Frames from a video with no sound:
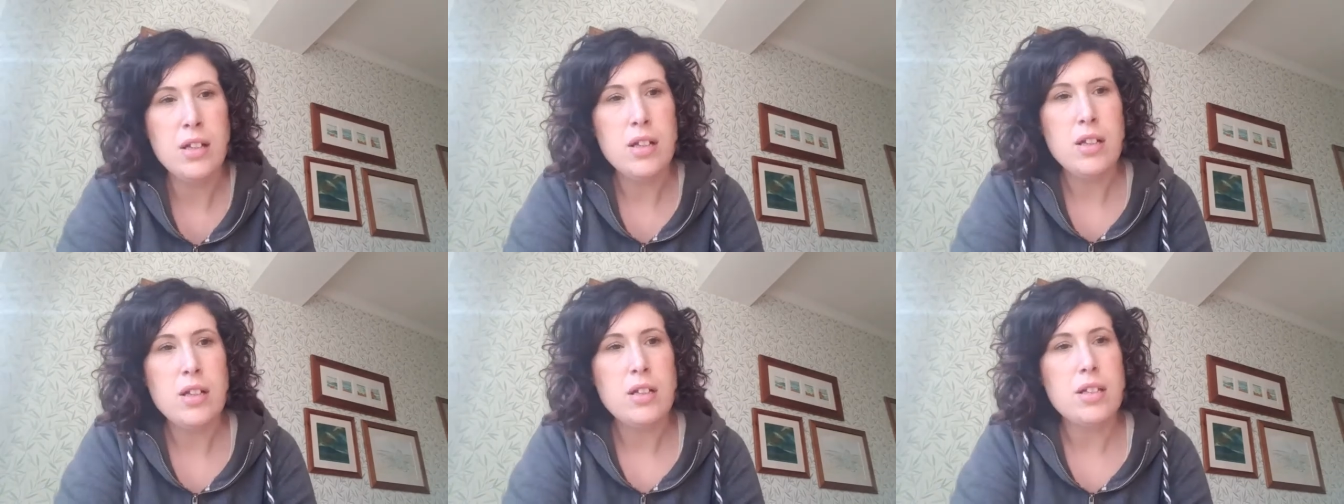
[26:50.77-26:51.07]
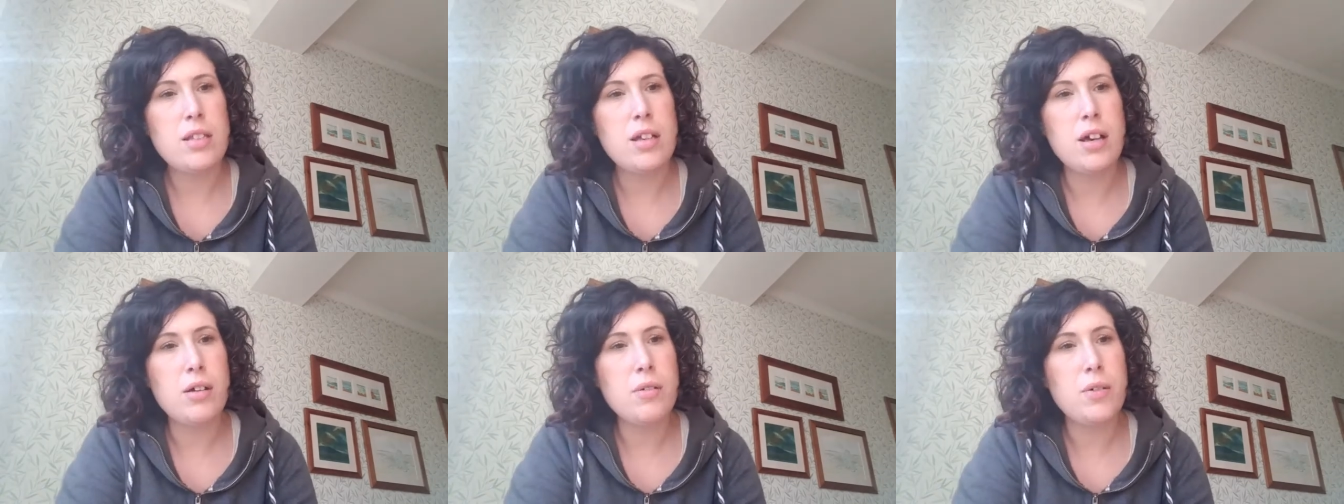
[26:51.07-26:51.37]

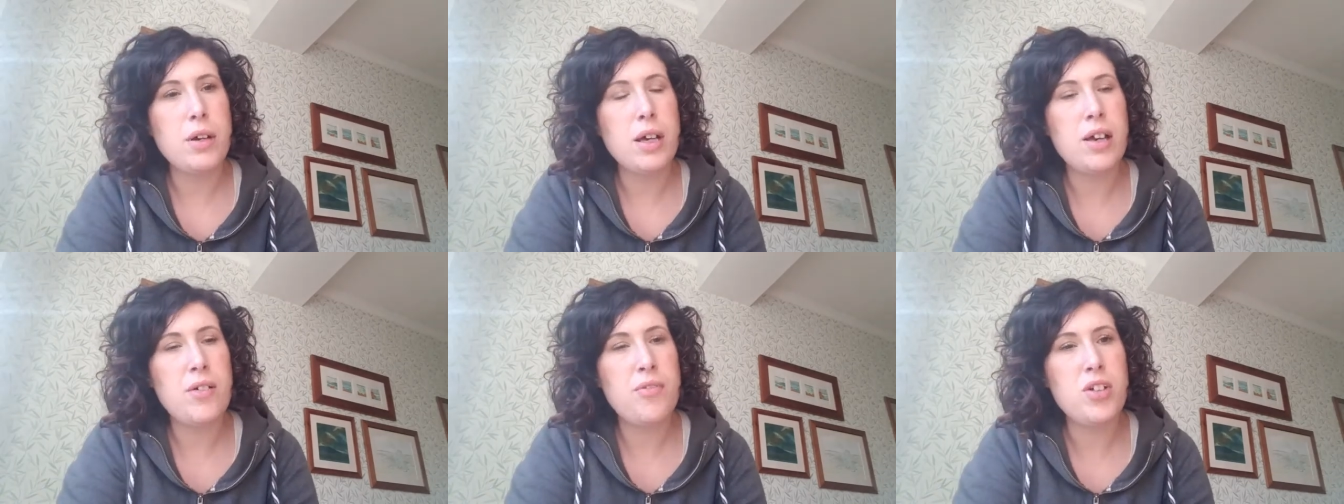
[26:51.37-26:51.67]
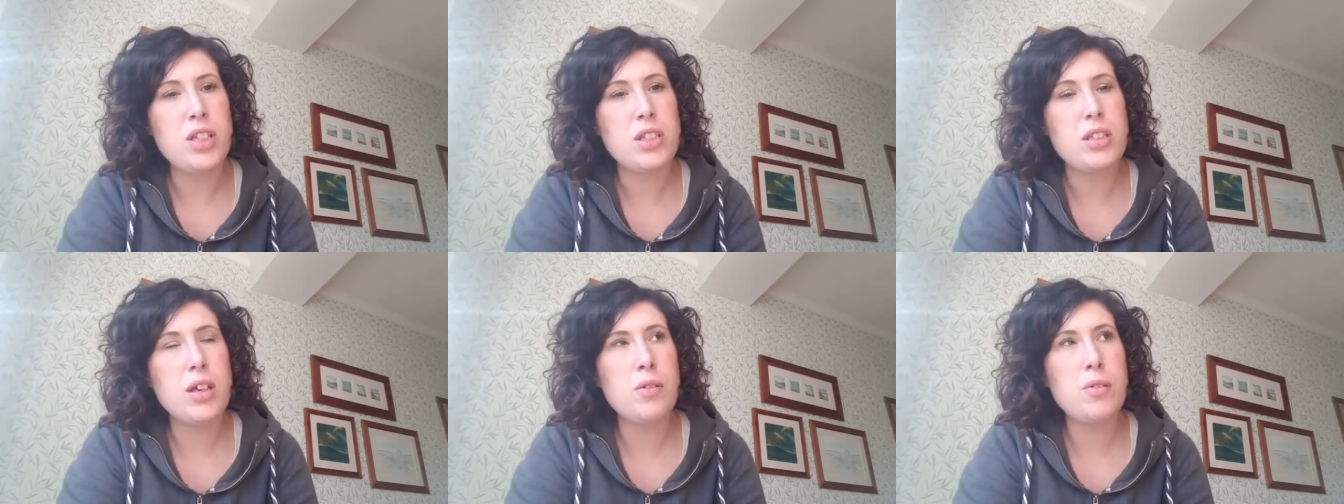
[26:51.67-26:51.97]
So if he's
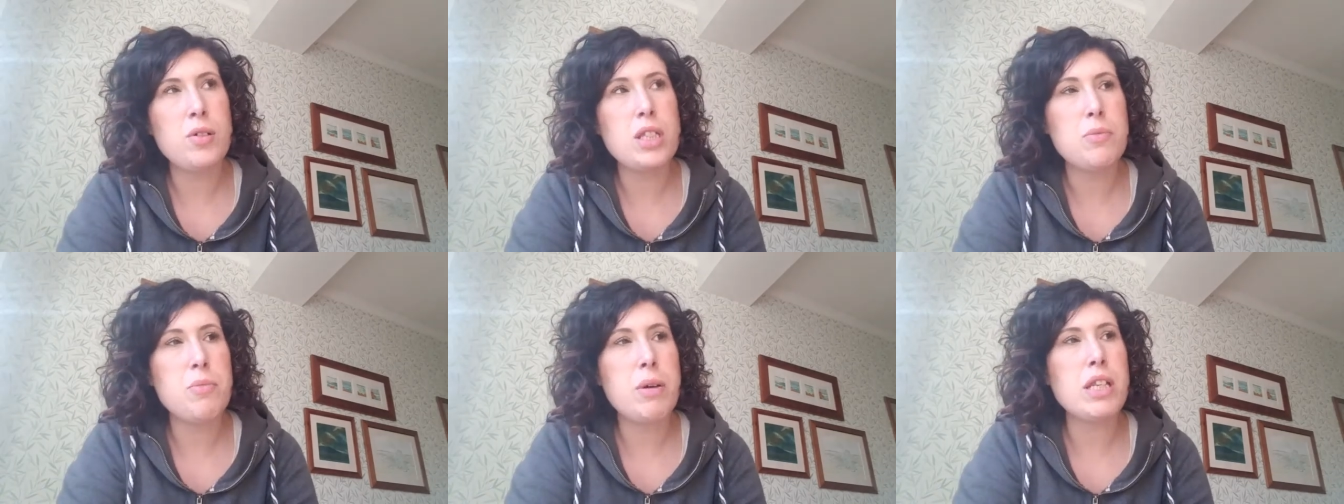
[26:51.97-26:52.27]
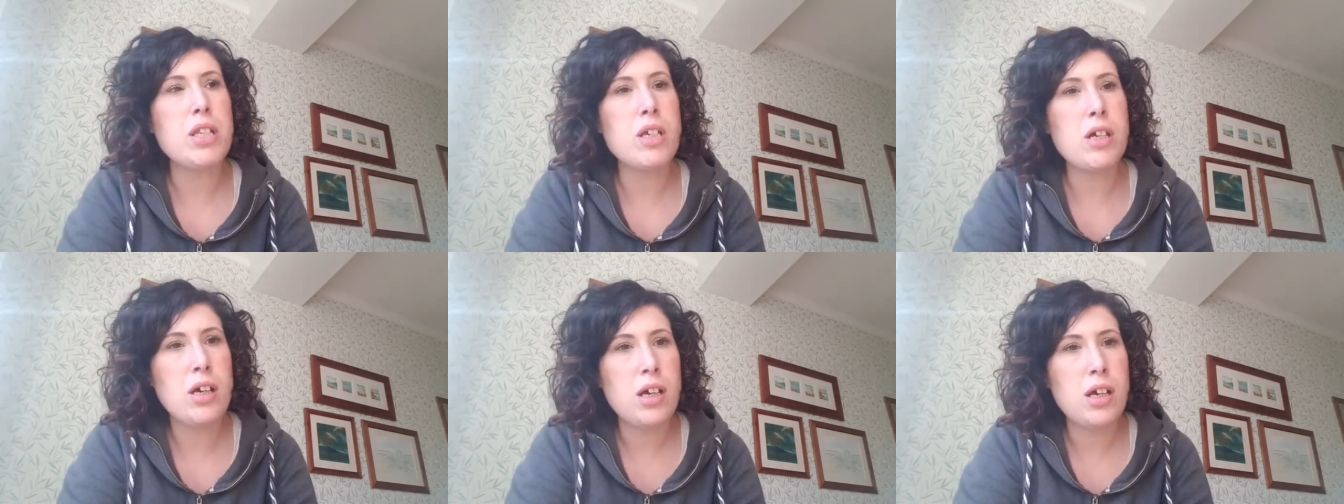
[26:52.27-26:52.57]
going to bed
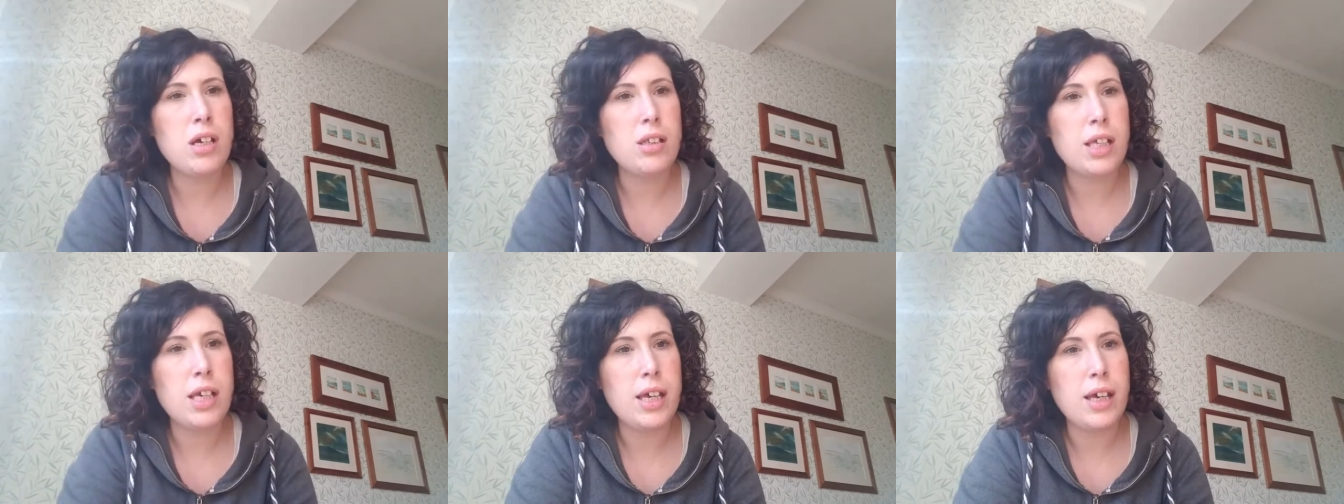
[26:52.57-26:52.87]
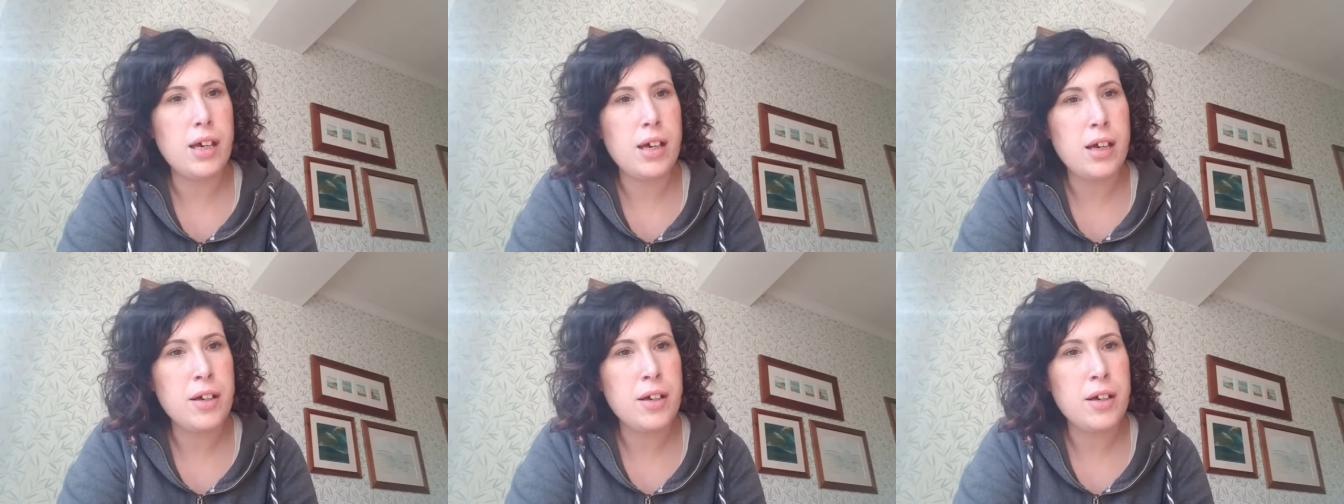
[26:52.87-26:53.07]
earlier,